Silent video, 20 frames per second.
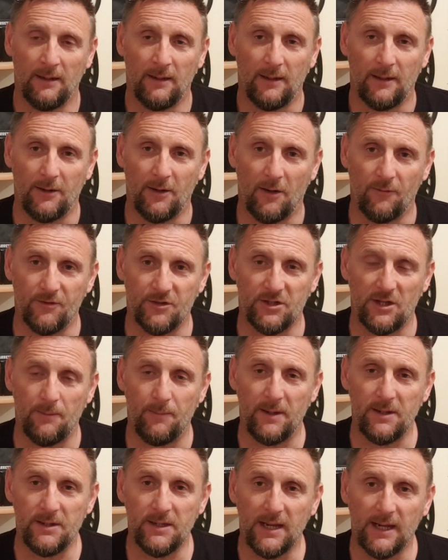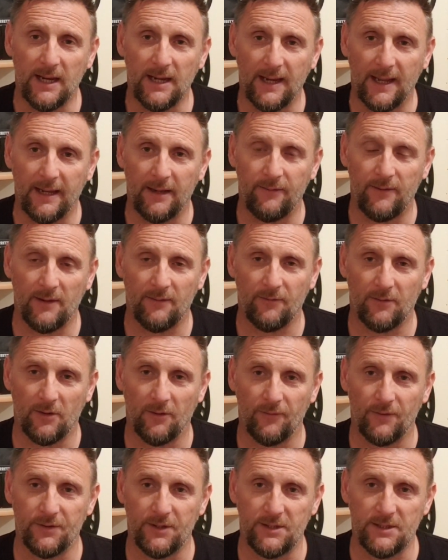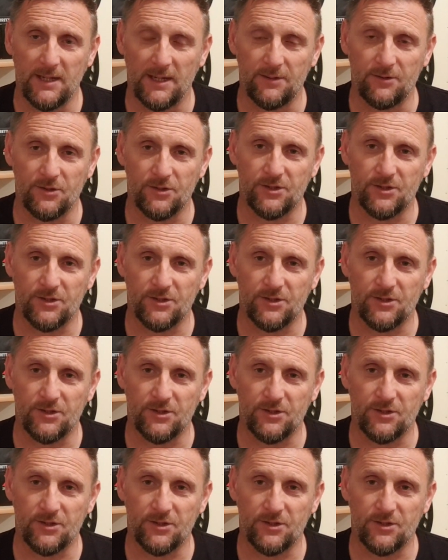and obviously been digging iron. They haven't got the detector